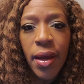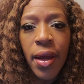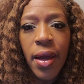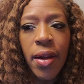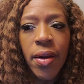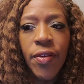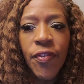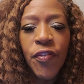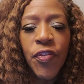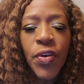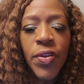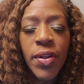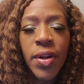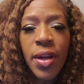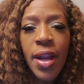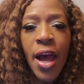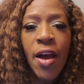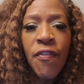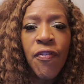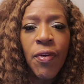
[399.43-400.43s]
and for the
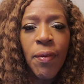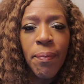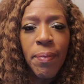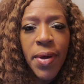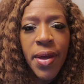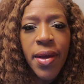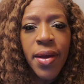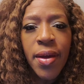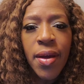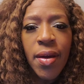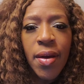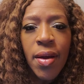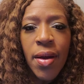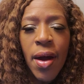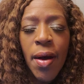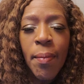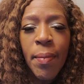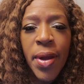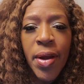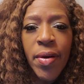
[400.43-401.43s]
life of me
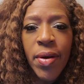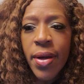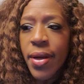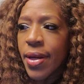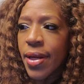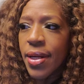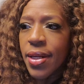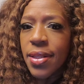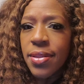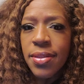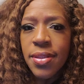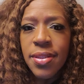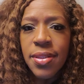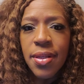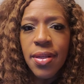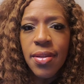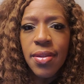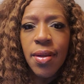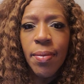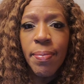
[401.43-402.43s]

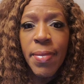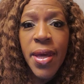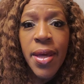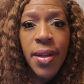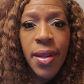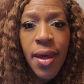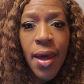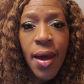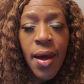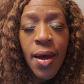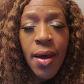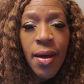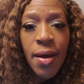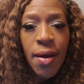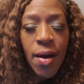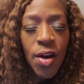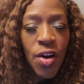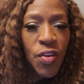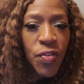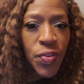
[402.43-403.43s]
americans the media
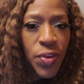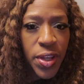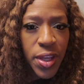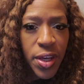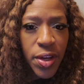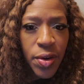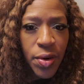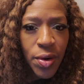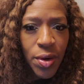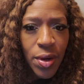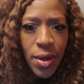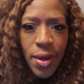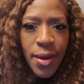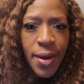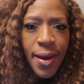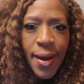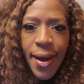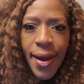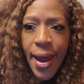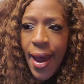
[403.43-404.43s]
over here
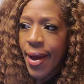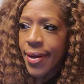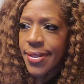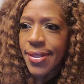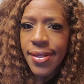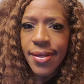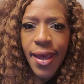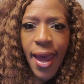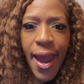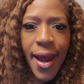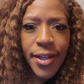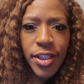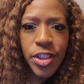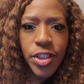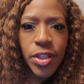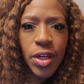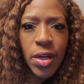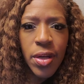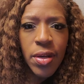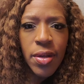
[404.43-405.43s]
hasn't
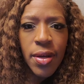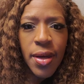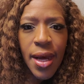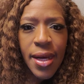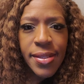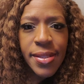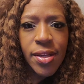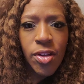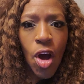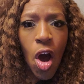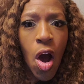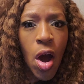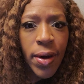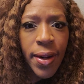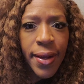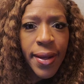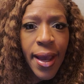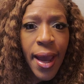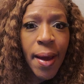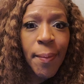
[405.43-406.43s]
catch hasn't
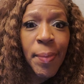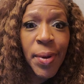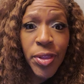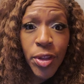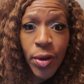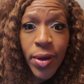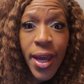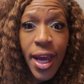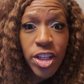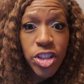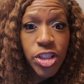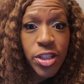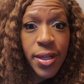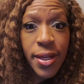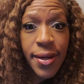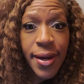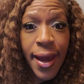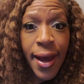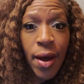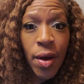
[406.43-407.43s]
caught it yet but they're catching
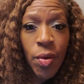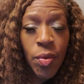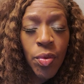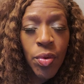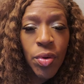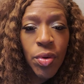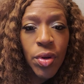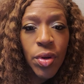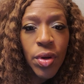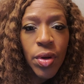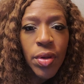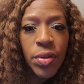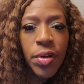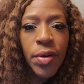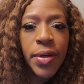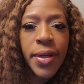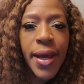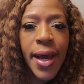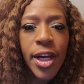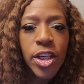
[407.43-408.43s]
it now
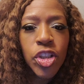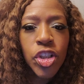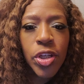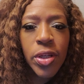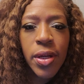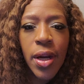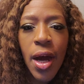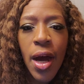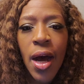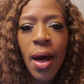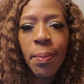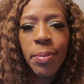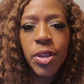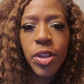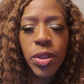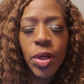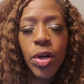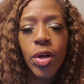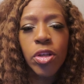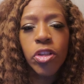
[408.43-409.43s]
they're catching up
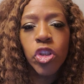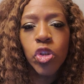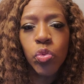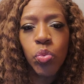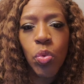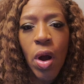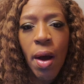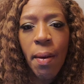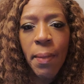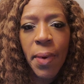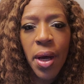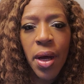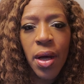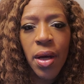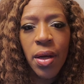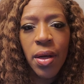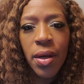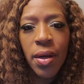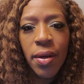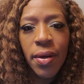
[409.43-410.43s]
to her drama